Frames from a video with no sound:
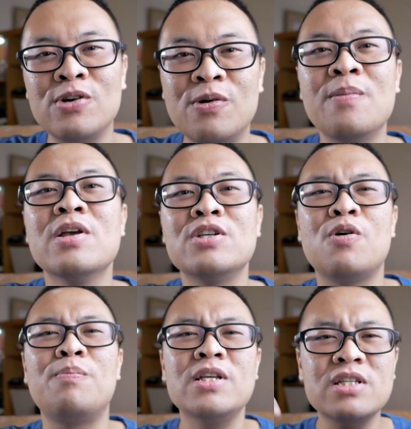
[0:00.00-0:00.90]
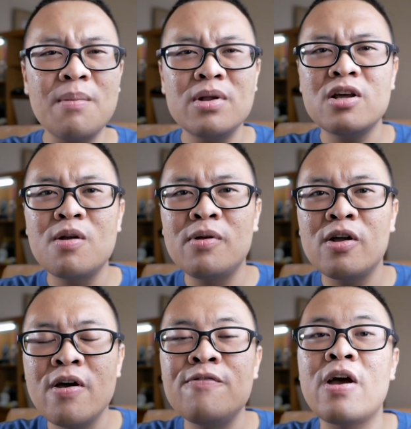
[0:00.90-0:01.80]
you. So please comment down
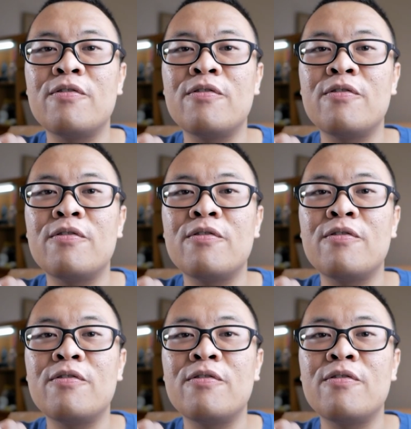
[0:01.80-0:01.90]
below if